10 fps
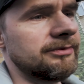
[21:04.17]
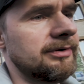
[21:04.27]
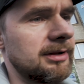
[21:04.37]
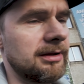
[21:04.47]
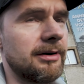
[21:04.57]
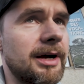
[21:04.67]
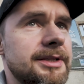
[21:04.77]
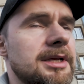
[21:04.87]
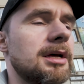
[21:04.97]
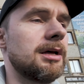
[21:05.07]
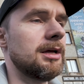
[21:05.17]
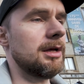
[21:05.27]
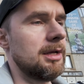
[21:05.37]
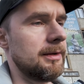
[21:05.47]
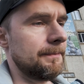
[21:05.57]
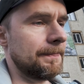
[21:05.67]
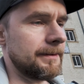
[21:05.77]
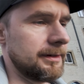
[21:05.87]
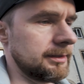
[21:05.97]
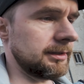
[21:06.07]
fulfilled her ask.
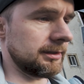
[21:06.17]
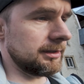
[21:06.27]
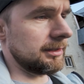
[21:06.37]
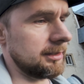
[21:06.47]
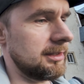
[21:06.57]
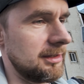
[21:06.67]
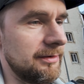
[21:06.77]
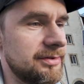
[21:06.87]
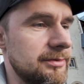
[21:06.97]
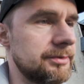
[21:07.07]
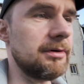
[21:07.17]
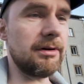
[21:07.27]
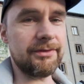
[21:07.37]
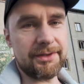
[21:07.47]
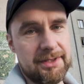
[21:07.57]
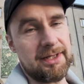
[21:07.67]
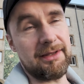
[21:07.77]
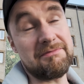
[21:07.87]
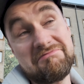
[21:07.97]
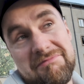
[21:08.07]
Uh, if she was going for the
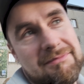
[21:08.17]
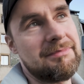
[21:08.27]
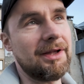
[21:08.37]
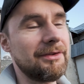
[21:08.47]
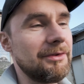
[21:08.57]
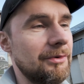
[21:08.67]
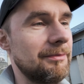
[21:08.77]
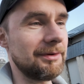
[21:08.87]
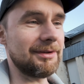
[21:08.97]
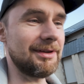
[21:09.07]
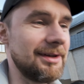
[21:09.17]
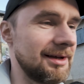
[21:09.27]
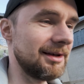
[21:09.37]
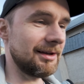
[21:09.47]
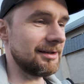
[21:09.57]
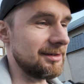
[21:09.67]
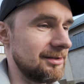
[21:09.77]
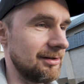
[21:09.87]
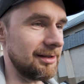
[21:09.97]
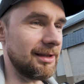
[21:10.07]
Sanhedrin, I don't know, but she
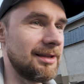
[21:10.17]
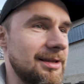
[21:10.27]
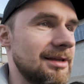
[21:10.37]
told that